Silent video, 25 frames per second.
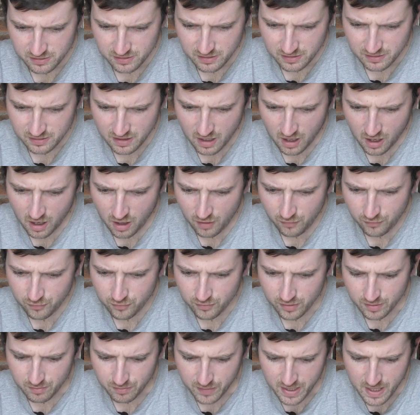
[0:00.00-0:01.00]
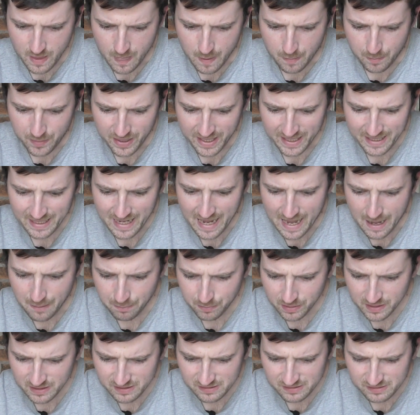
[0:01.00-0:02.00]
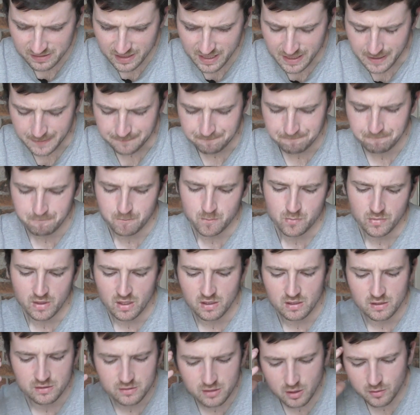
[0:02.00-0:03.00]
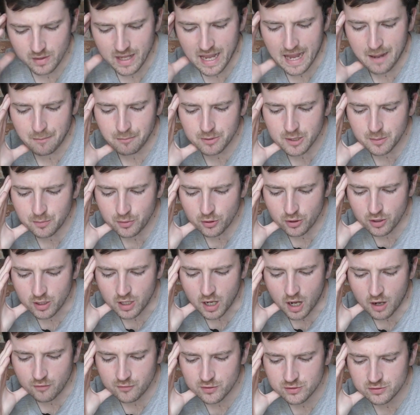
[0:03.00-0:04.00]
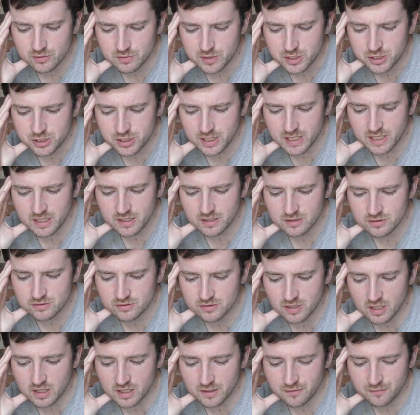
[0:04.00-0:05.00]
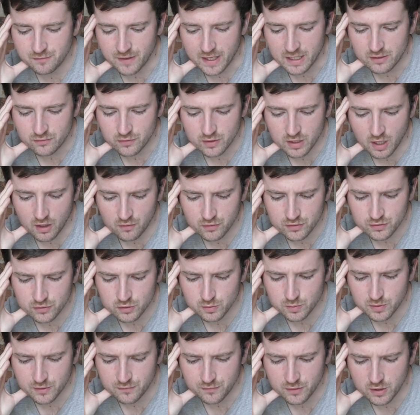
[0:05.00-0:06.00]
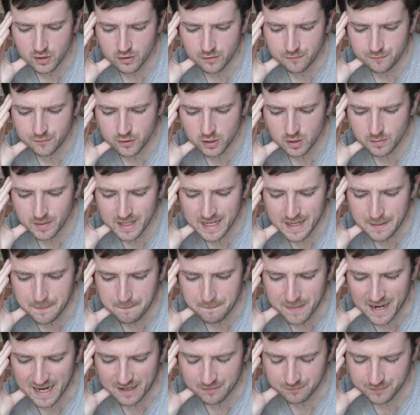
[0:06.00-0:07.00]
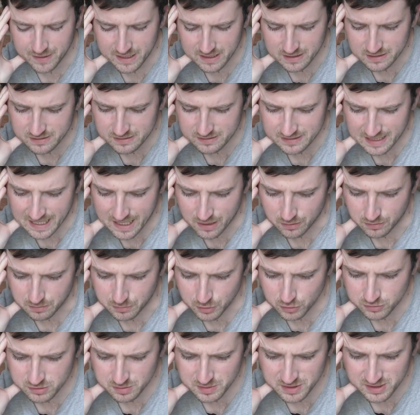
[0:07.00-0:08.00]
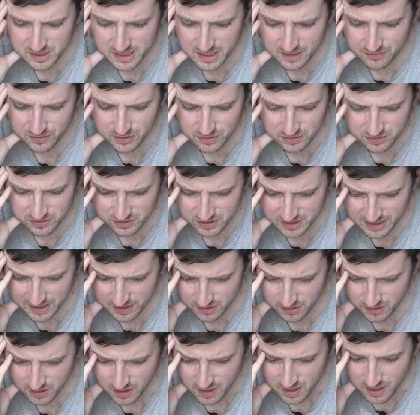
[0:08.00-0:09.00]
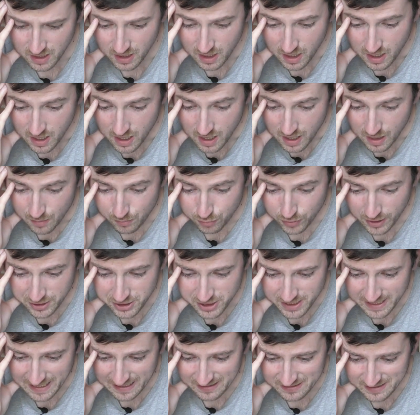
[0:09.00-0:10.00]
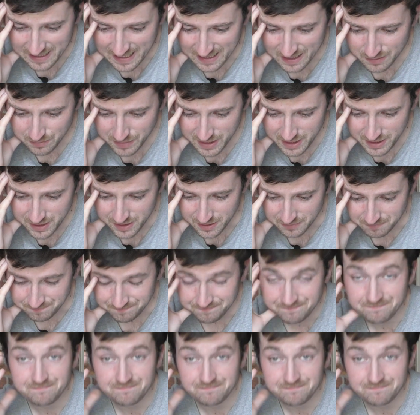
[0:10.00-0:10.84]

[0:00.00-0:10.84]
It's offering me the Ping Hepler C. So the Hepler putter offers a machined solid face for golfers who prefer a firmer impact feel and sound. Multi-material steel and pressure cast aluminium.